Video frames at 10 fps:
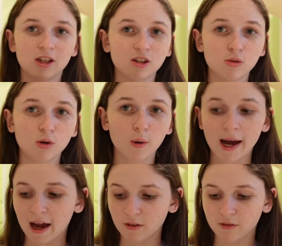you don't
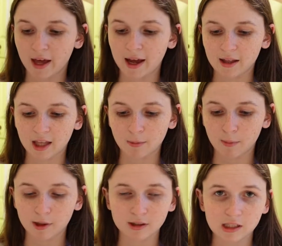have that
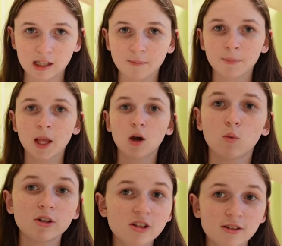capability,
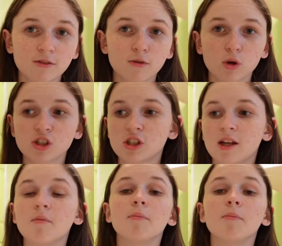which is unfortunate.